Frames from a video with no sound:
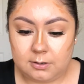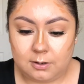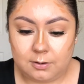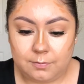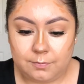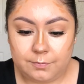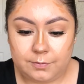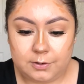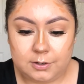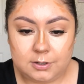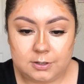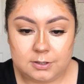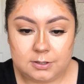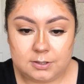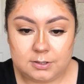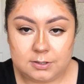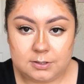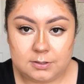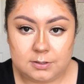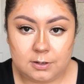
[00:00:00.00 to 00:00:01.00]
I'll
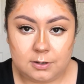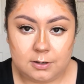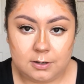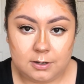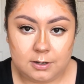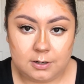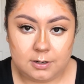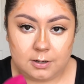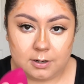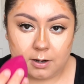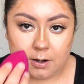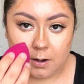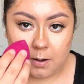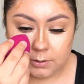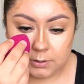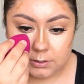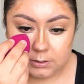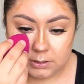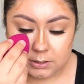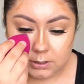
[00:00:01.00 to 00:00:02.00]
first start
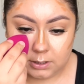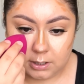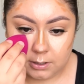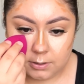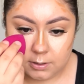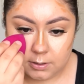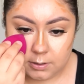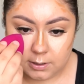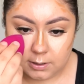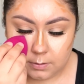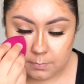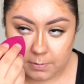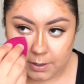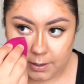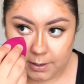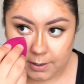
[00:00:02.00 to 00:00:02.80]
blending underneath my